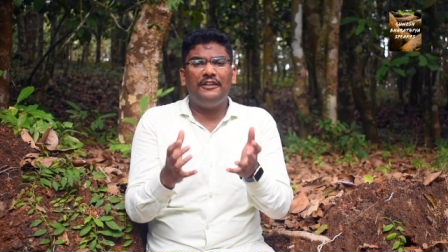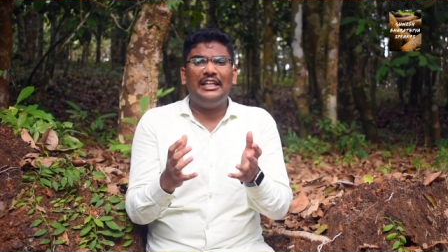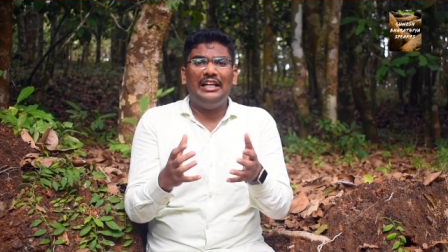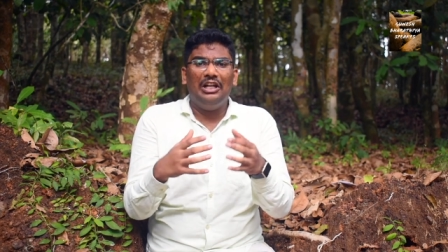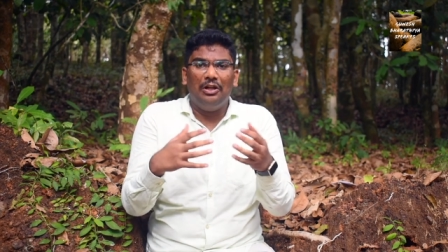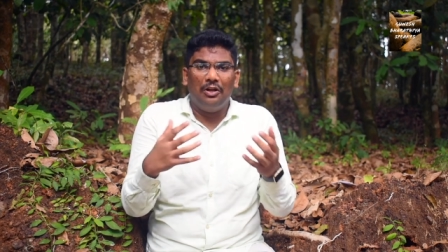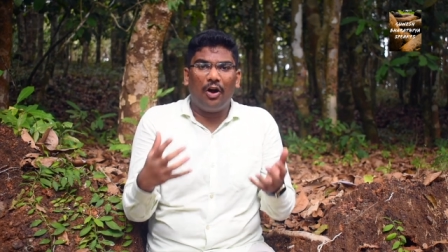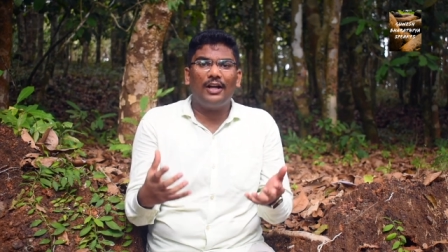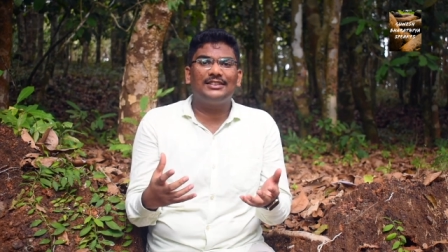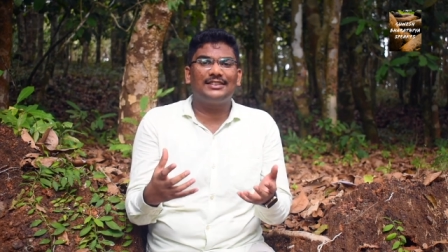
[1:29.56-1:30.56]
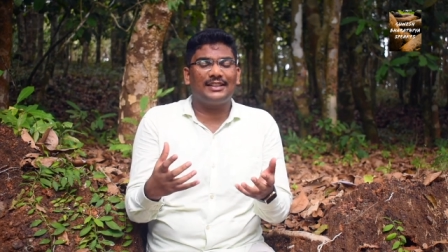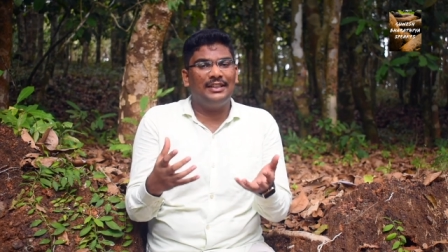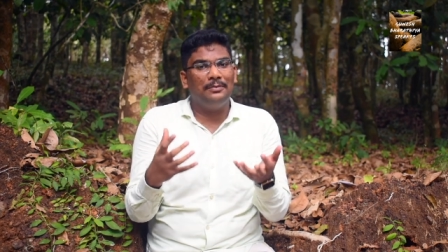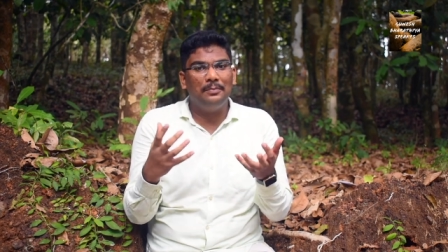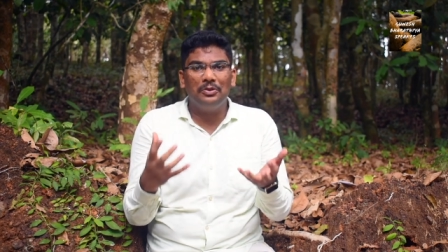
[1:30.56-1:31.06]
feel lost
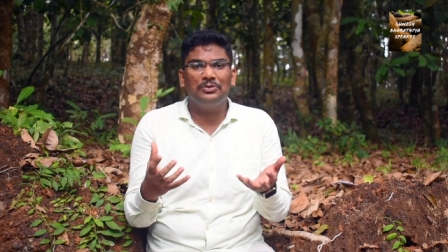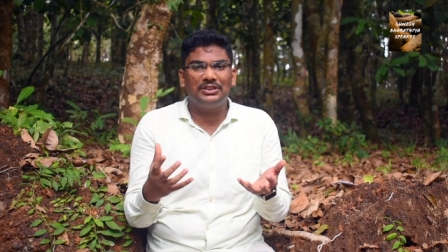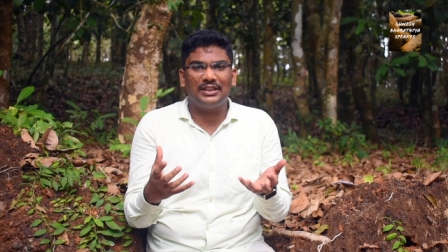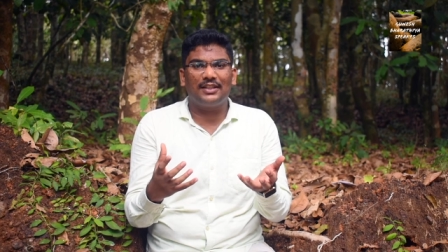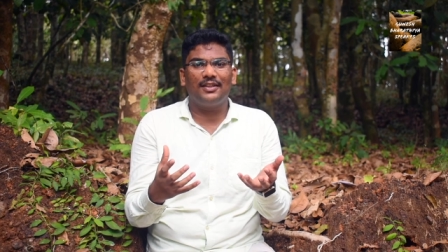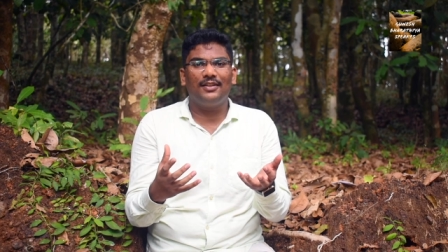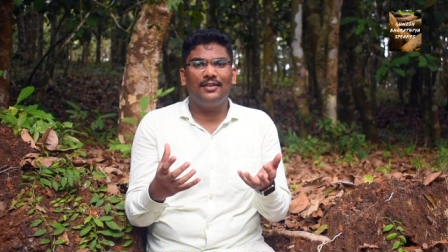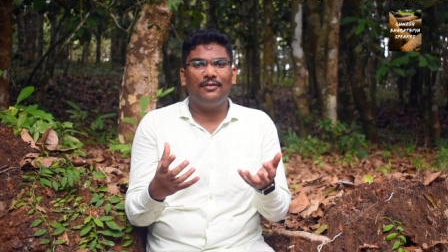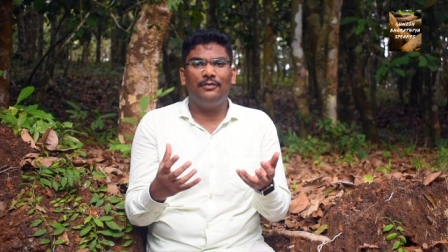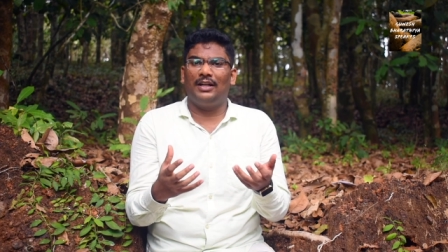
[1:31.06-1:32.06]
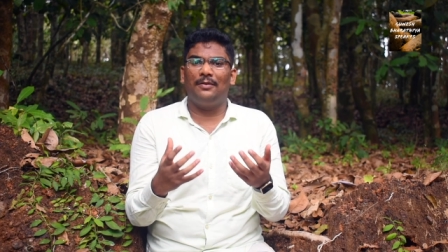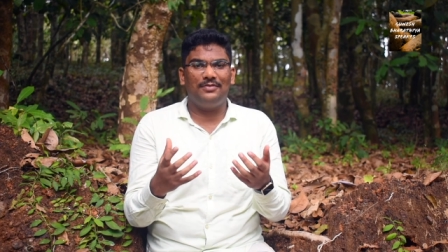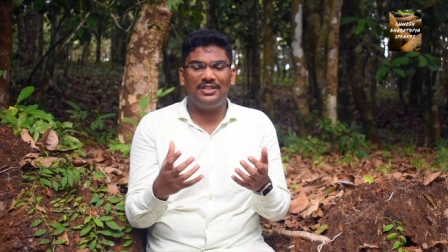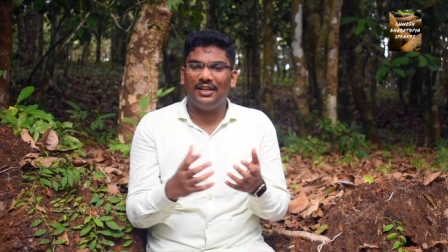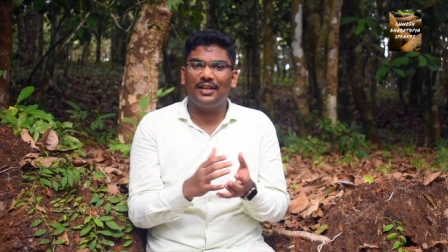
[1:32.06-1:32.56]
in music
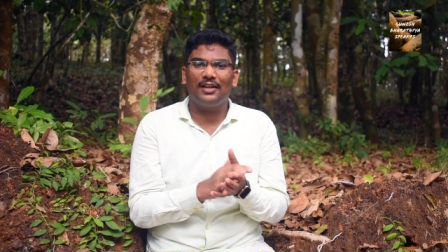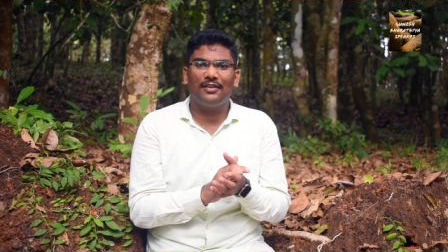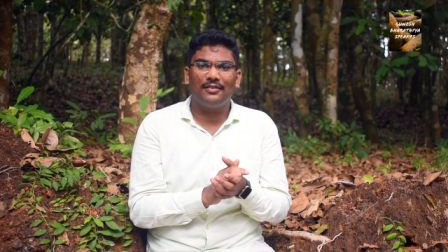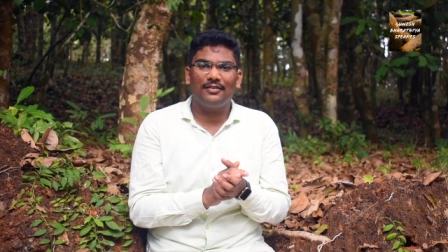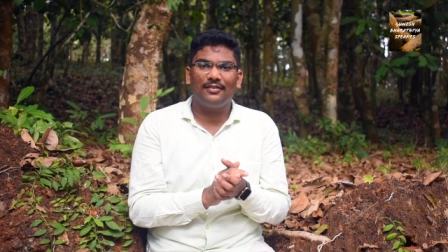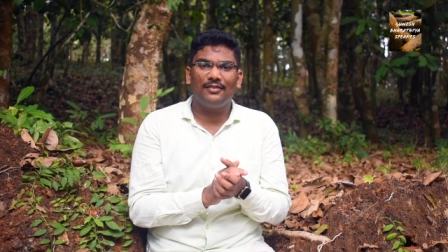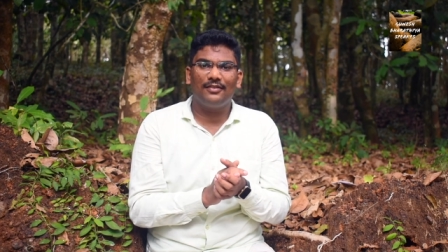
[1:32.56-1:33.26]
when I'm singing.